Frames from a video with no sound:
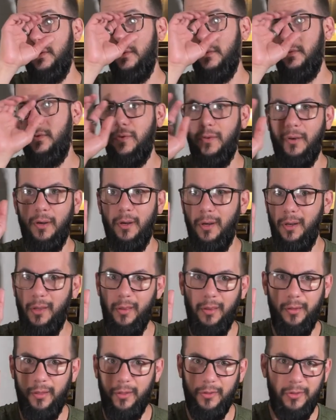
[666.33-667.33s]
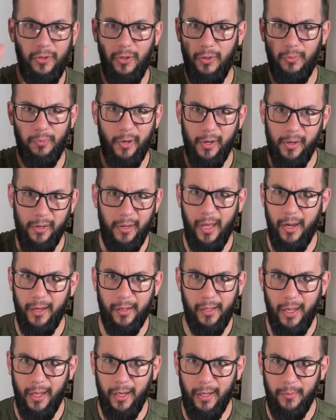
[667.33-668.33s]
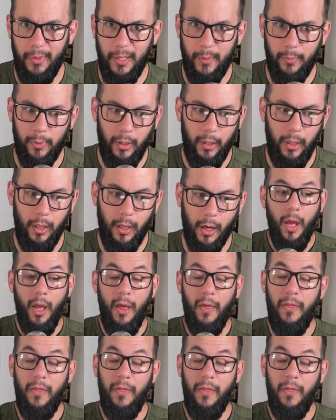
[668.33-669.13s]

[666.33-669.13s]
for the super dedicated people here